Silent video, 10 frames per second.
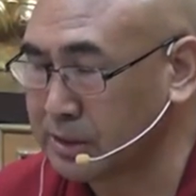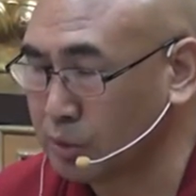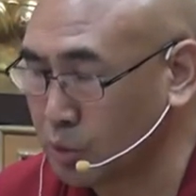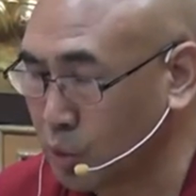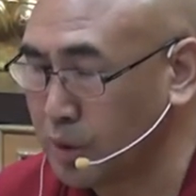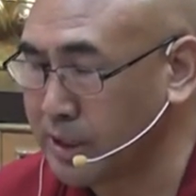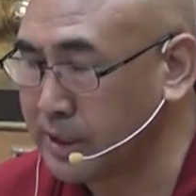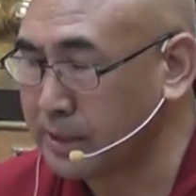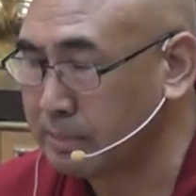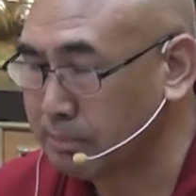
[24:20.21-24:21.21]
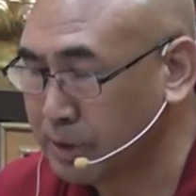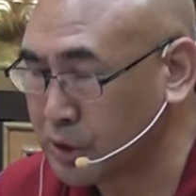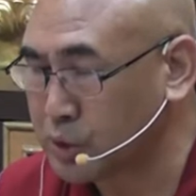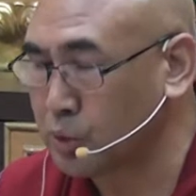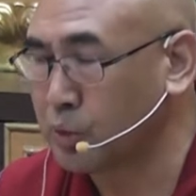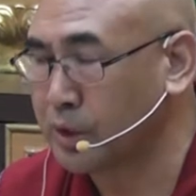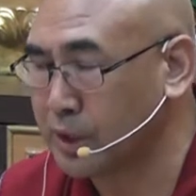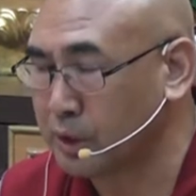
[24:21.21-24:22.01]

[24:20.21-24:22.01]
not only make sure he